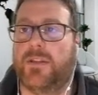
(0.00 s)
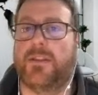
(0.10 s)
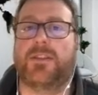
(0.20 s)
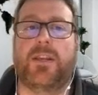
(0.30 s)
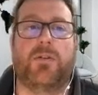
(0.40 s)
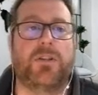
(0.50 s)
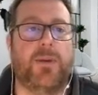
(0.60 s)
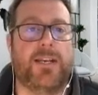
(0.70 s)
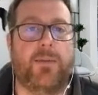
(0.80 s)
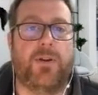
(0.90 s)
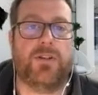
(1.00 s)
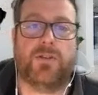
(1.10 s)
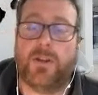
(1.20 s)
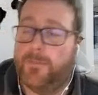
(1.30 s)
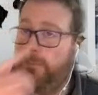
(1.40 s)
Let's say you're a domain name
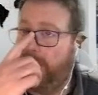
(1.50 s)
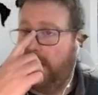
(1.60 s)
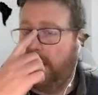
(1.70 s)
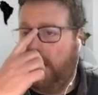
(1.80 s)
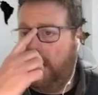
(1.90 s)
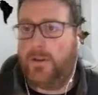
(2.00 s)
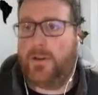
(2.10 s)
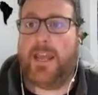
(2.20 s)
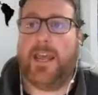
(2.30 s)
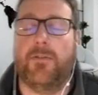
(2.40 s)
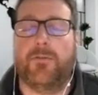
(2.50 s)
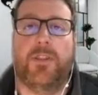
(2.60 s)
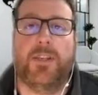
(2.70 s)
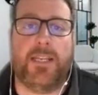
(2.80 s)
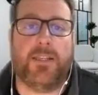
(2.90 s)
registry and you have
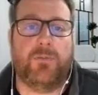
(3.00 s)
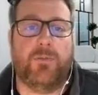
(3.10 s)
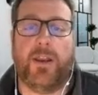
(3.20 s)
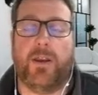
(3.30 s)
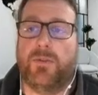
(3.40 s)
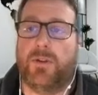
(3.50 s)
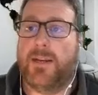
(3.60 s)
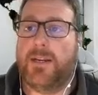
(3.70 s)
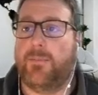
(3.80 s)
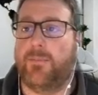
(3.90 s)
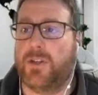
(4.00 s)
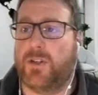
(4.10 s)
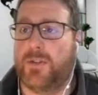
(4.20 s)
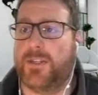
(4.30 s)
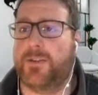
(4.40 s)
the need to run a domain name
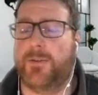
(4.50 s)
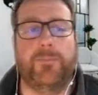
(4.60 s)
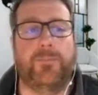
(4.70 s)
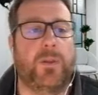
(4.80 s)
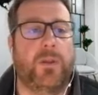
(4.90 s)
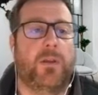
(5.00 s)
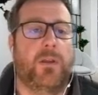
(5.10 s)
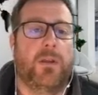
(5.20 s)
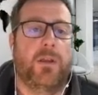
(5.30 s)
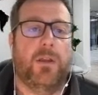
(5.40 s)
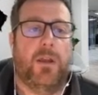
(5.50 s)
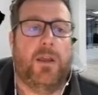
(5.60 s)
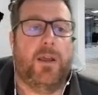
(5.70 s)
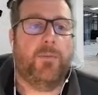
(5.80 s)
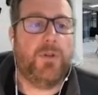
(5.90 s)
registry system.
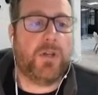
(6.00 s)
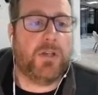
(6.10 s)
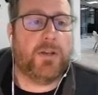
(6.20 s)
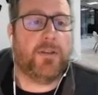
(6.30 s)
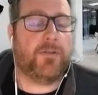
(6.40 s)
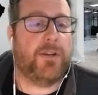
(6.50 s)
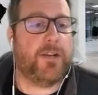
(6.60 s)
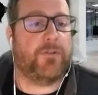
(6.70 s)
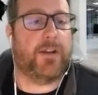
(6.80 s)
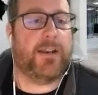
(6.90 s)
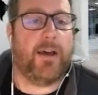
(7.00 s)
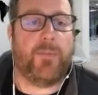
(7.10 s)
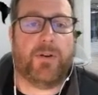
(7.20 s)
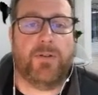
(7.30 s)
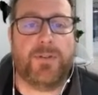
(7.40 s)
You can look at the three different cloud
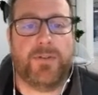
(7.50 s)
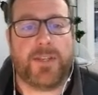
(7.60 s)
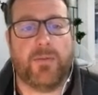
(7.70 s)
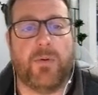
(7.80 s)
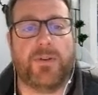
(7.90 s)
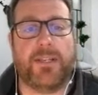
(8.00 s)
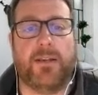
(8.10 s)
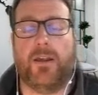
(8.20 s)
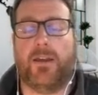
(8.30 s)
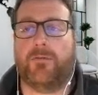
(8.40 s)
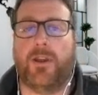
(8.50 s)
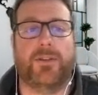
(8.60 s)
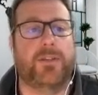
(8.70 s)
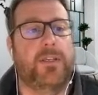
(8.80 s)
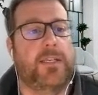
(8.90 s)
models and say, well, what does that look like for us?